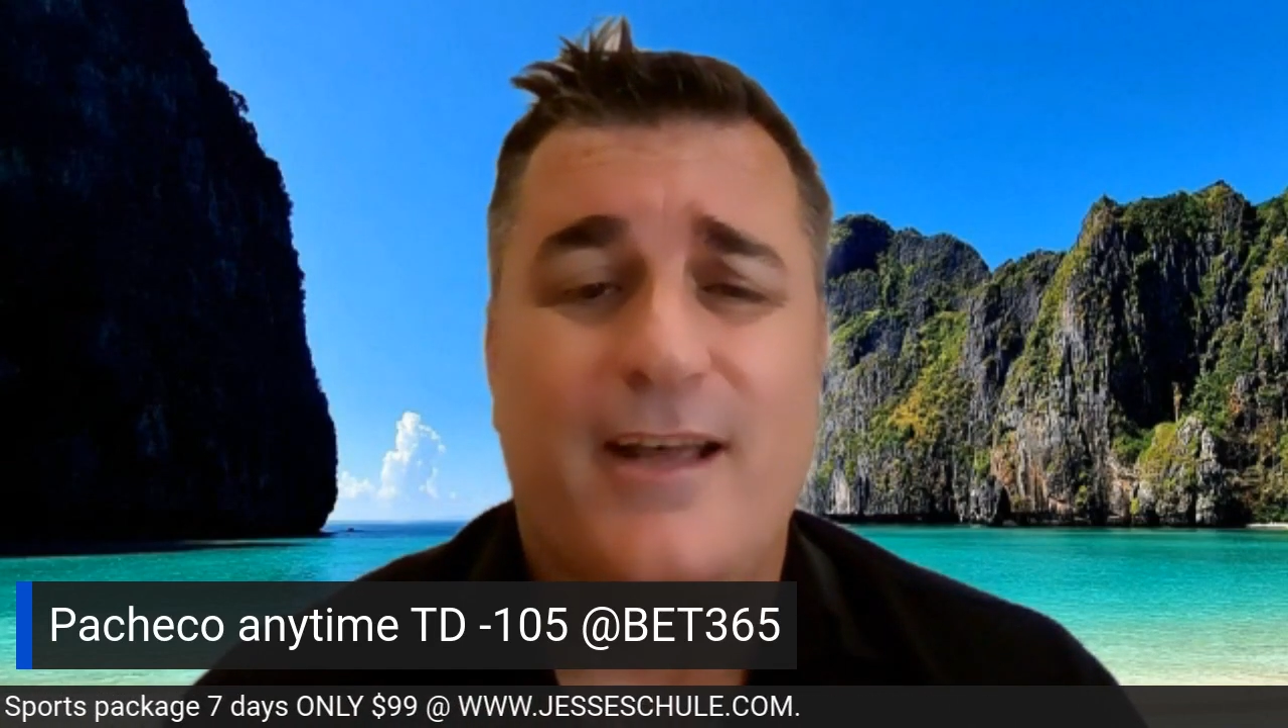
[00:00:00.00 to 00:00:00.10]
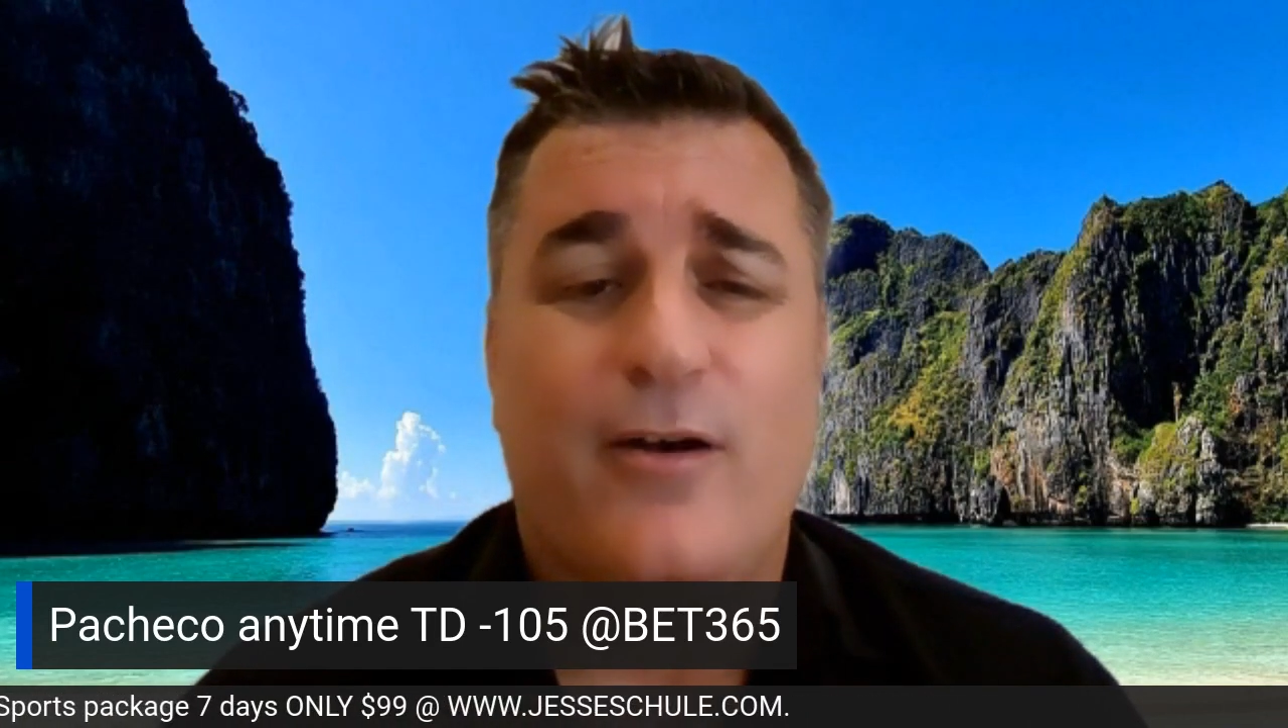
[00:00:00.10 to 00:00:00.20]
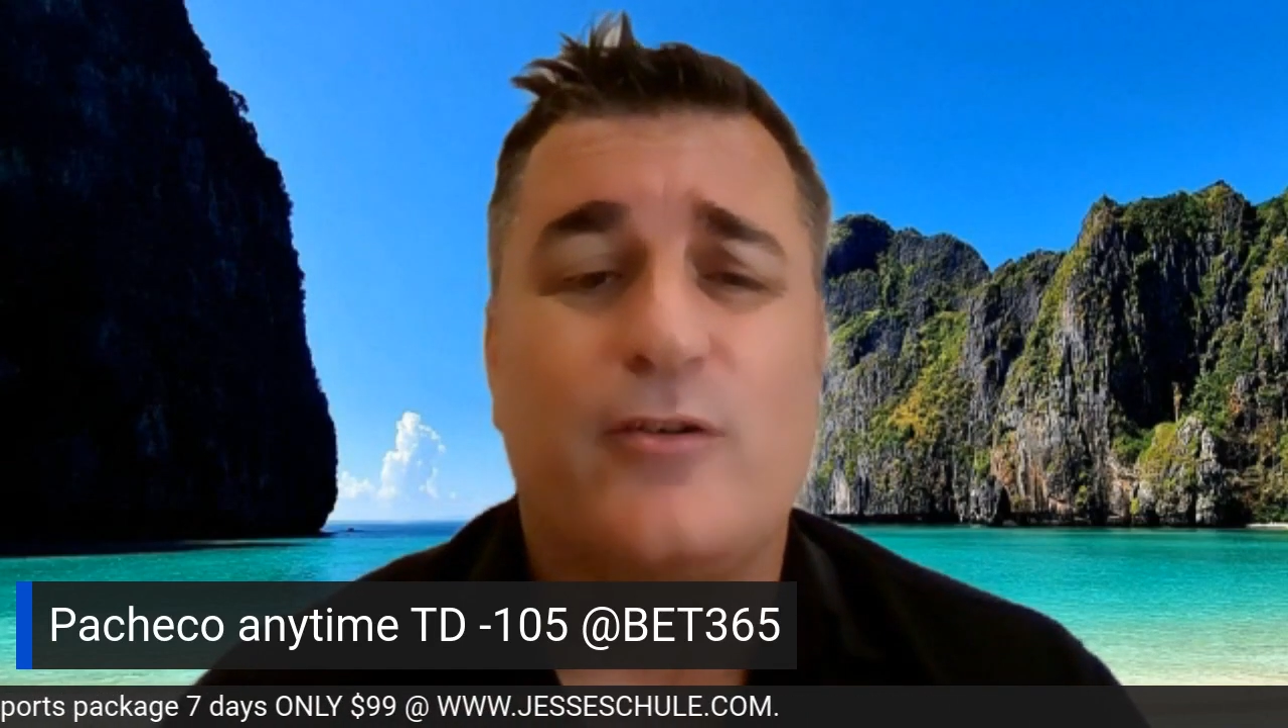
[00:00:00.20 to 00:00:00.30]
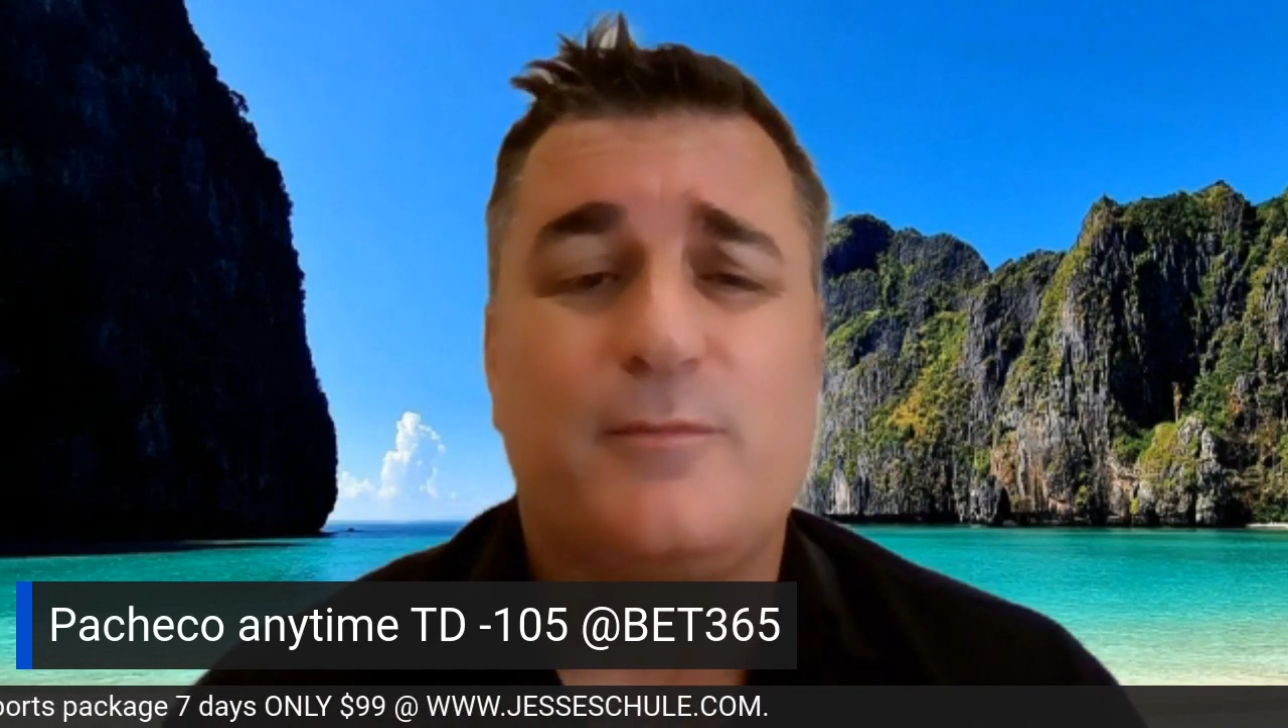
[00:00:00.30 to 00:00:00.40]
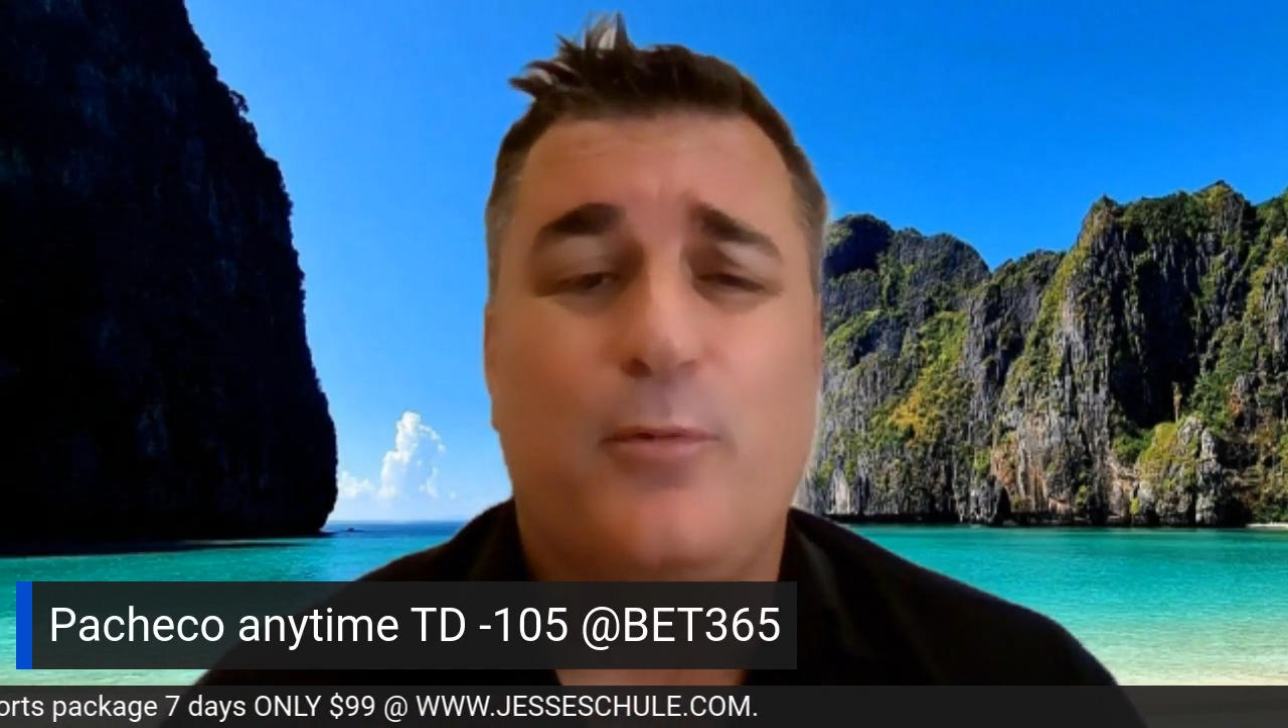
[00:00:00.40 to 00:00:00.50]

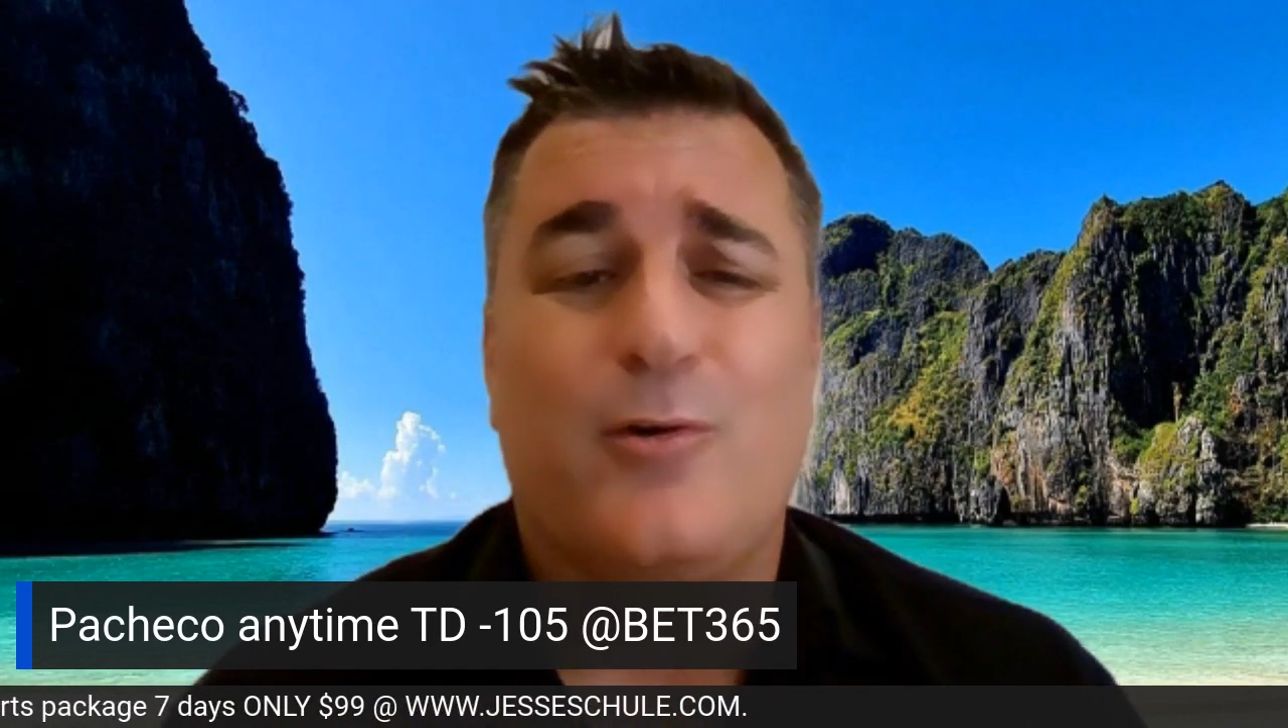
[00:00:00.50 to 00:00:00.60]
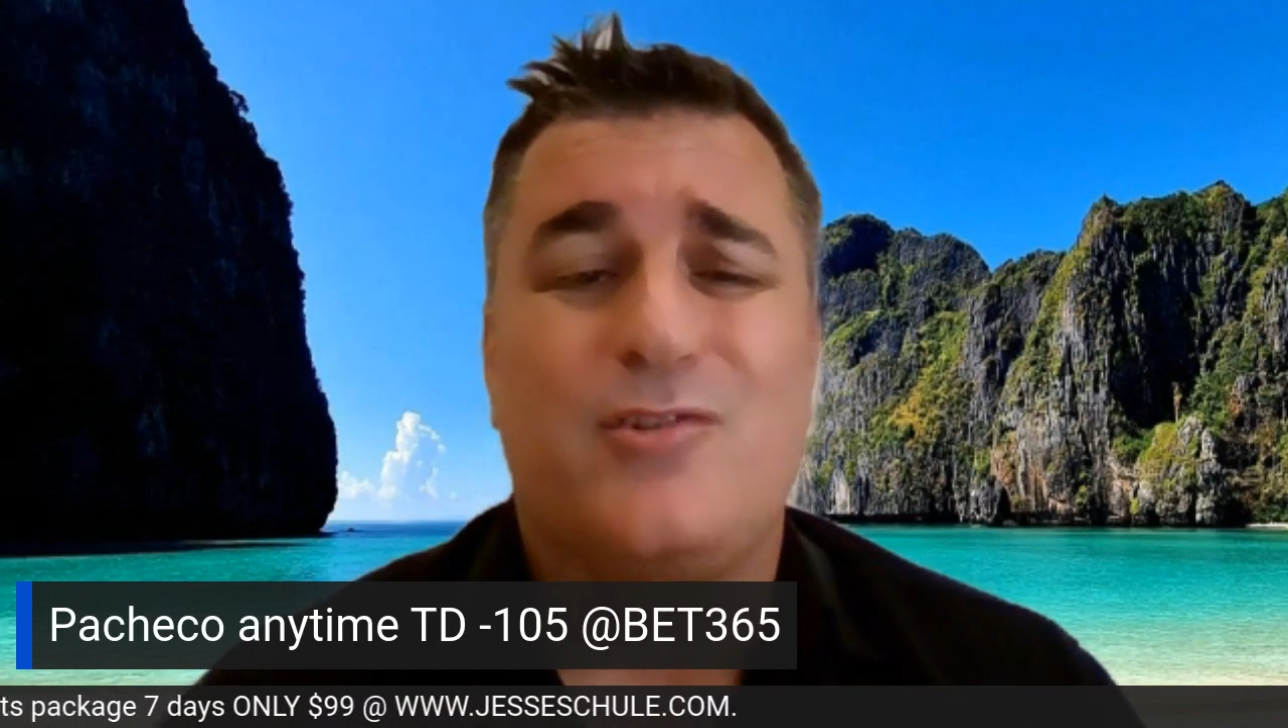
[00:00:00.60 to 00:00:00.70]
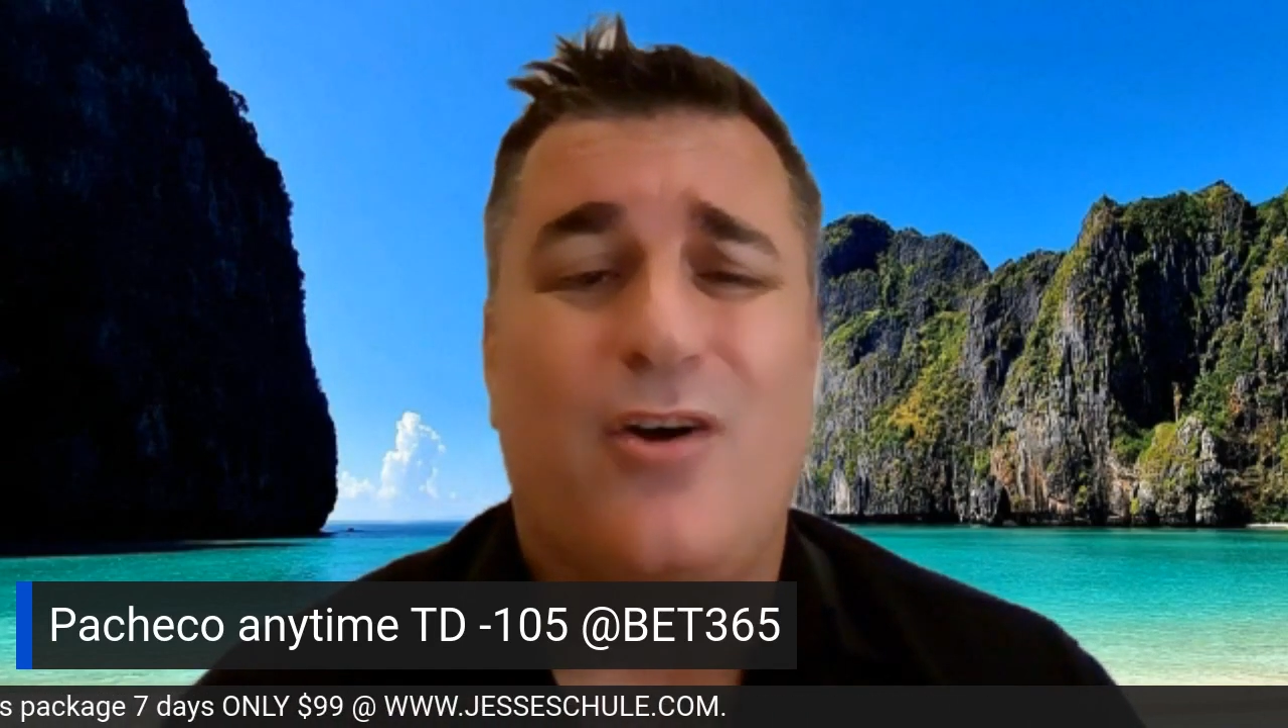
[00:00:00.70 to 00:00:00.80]
all sports,